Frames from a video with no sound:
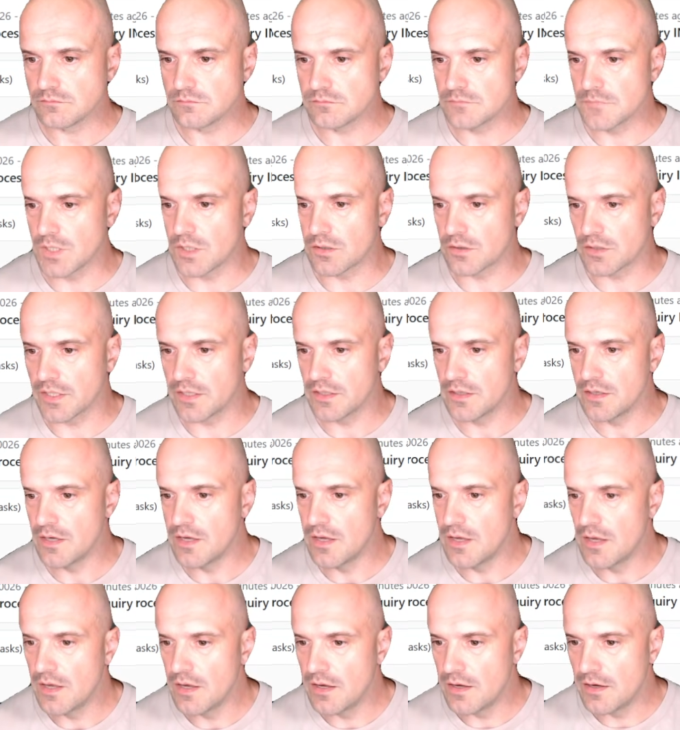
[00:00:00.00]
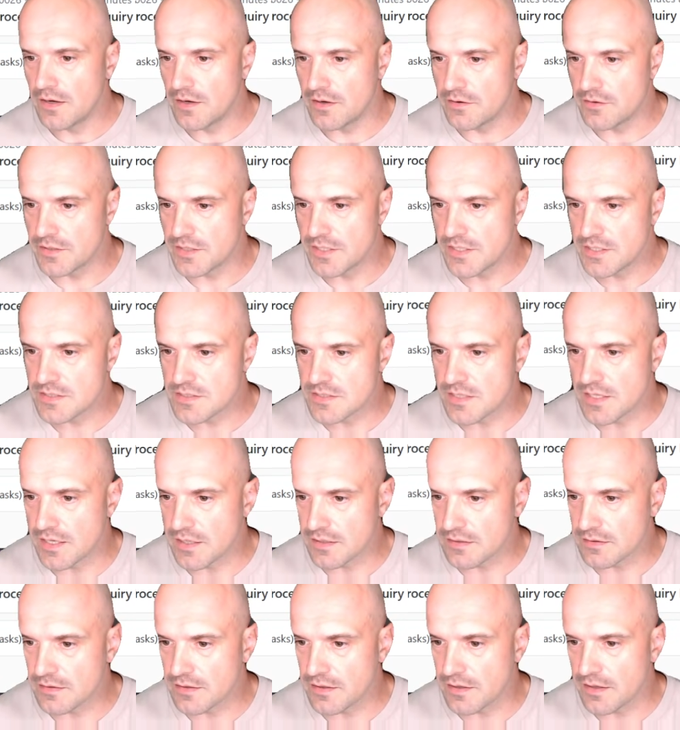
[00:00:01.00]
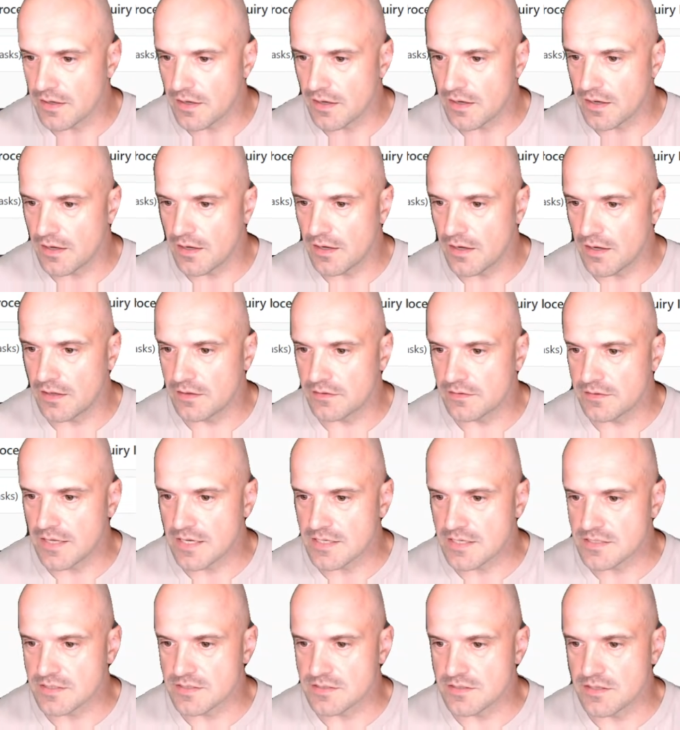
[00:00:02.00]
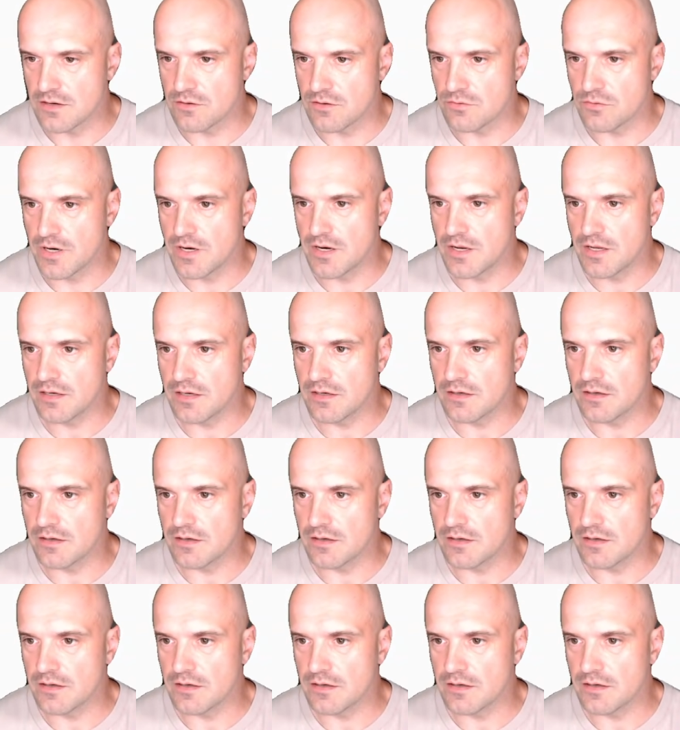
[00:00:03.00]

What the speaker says: Okay, here it is, like the task is now running.